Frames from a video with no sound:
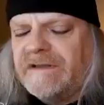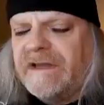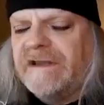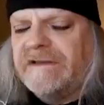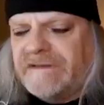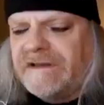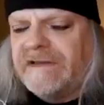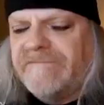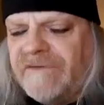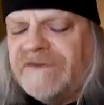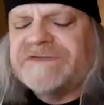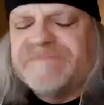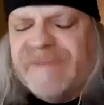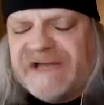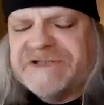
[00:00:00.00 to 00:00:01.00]
It was
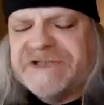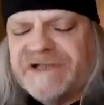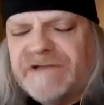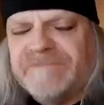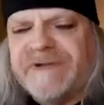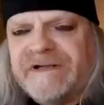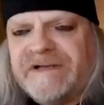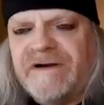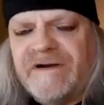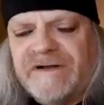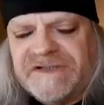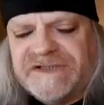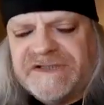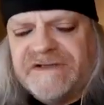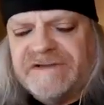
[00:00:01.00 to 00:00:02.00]
magical
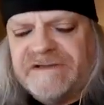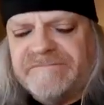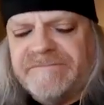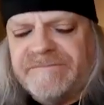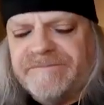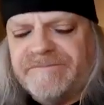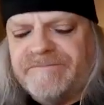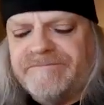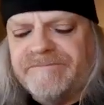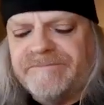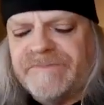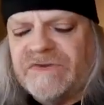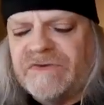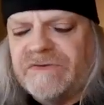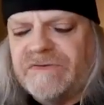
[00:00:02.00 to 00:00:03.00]
because
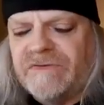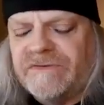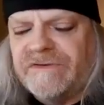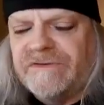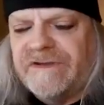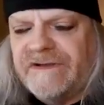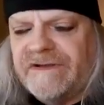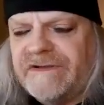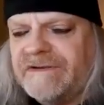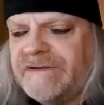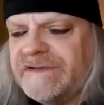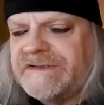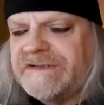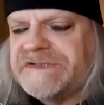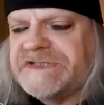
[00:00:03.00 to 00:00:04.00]
due to the
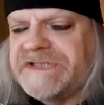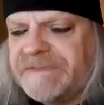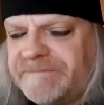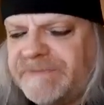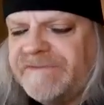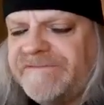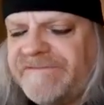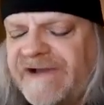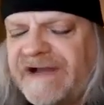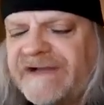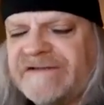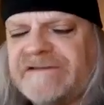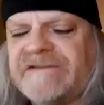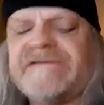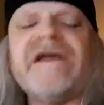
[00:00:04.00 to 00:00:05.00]
simple
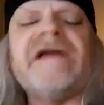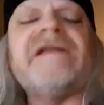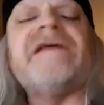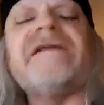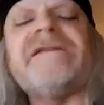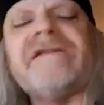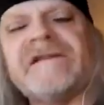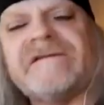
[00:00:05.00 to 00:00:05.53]
fact that at the